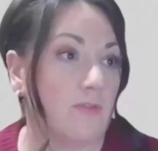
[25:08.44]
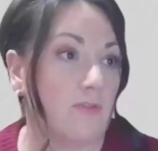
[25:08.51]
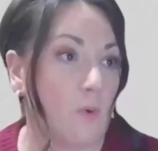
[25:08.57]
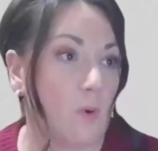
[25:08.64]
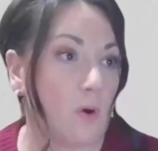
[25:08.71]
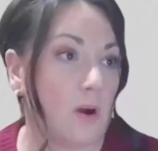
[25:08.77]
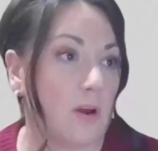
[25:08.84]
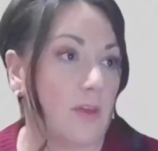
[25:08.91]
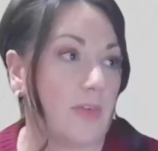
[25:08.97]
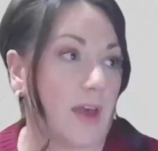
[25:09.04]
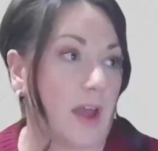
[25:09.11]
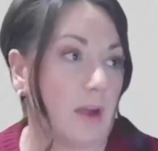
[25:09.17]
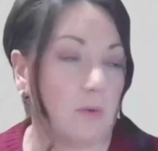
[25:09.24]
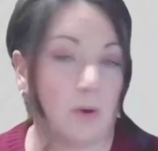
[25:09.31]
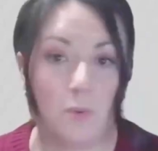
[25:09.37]
for
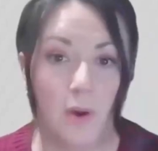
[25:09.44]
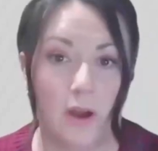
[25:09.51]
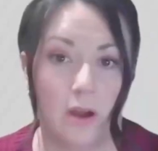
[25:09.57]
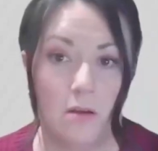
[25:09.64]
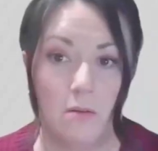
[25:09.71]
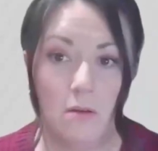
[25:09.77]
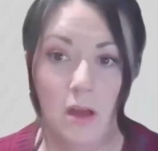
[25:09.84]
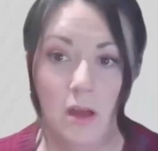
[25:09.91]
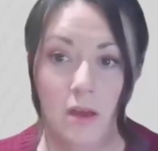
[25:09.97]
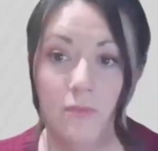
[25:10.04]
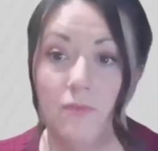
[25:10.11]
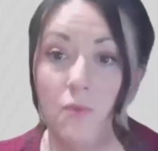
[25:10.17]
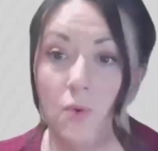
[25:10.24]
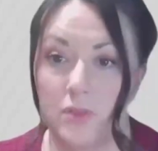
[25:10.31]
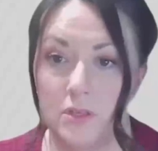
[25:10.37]
that require uh,
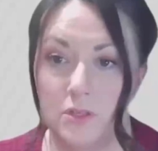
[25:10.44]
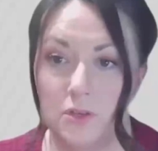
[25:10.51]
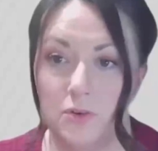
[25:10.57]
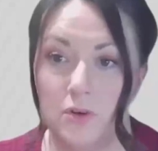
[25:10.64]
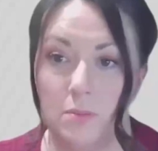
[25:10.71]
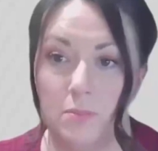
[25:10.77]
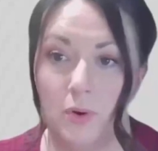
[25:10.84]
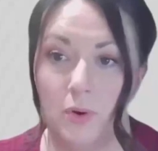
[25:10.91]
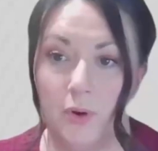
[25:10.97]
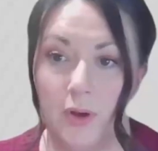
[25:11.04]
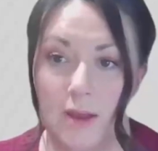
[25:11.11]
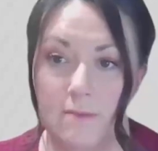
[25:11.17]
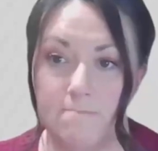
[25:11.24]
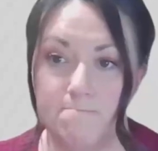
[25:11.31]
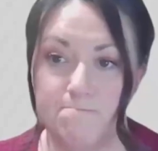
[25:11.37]
for the degree
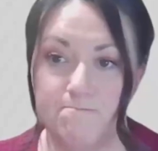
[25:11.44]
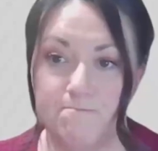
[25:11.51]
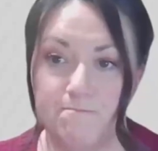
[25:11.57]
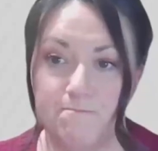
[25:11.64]
program.